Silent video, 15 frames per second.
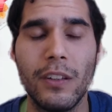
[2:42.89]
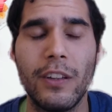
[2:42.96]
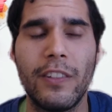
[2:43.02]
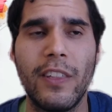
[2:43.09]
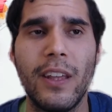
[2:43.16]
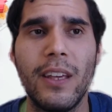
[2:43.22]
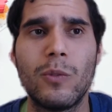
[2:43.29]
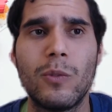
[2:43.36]
The
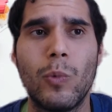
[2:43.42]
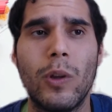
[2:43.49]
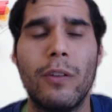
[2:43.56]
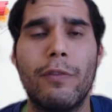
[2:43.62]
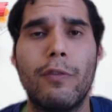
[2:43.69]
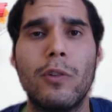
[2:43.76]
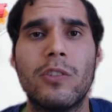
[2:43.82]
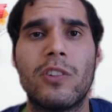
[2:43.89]
thing is, when
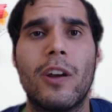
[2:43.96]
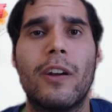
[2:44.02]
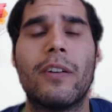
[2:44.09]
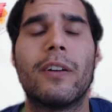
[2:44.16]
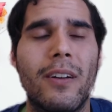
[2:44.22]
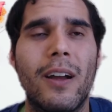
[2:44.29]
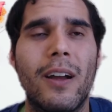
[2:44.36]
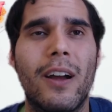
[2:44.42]
foods are
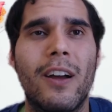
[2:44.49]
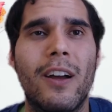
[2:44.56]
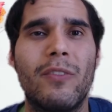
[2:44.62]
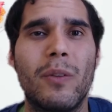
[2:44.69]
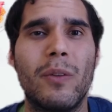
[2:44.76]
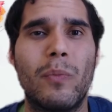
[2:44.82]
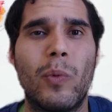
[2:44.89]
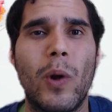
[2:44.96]

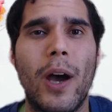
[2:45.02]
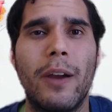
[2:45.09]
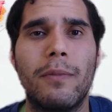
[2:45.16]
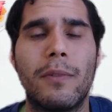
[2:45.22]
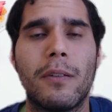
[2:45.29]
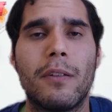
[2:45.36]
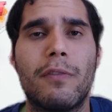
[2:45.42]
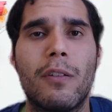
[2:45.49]

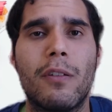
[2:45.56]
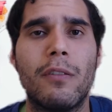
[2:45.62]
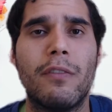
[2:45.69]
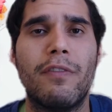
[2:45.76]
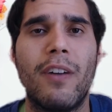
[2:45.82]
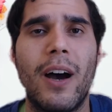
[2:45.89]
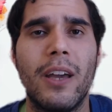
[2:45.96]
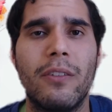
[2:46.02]
deprived from
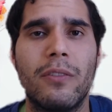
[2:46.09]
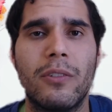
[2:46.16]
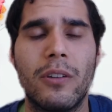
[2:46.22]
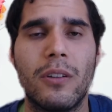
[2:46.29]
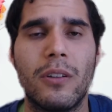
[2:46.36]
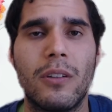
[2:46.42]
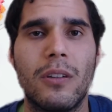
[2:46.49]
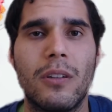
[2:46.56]

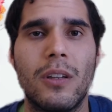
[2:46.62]
fiber,